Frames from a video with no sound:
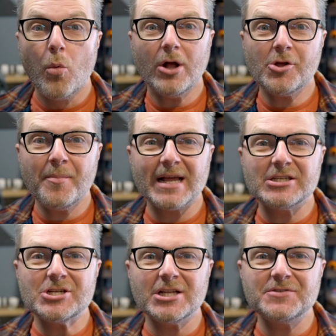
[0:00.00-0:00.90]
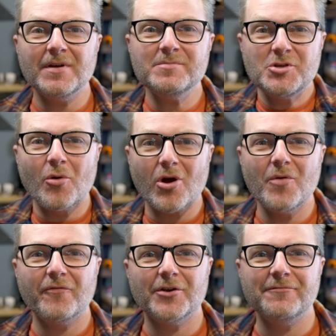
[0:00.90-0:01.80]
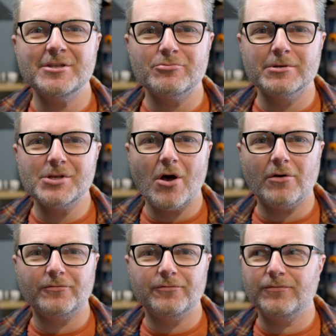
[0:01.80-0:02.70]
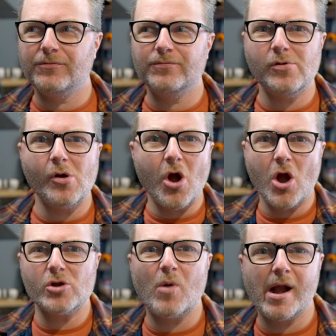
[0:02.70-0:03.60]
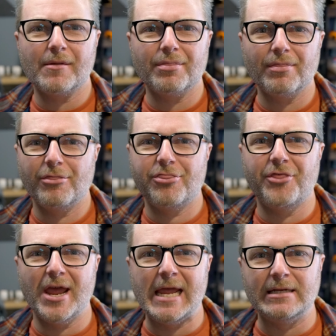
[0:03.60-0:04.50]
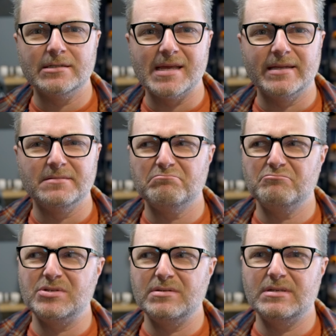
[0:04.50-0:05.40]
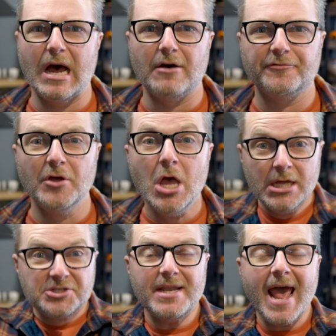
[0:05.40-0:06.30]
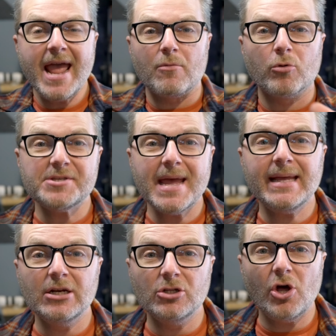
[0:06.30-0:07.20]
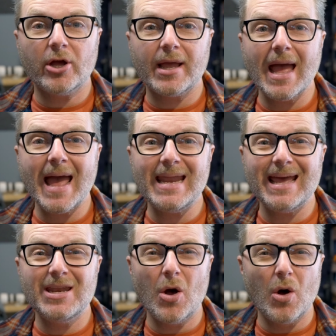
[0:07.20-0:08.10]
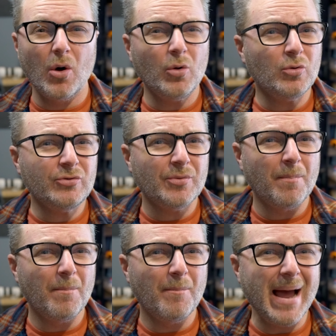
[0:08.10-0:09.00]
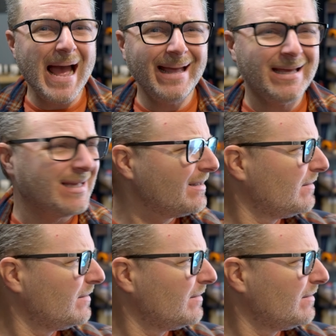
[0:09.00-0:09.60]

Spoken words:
Welcome back to John's Films, your home for Davinci Resolve hardware things and stuff. Today, we're taking a look at an old Mac.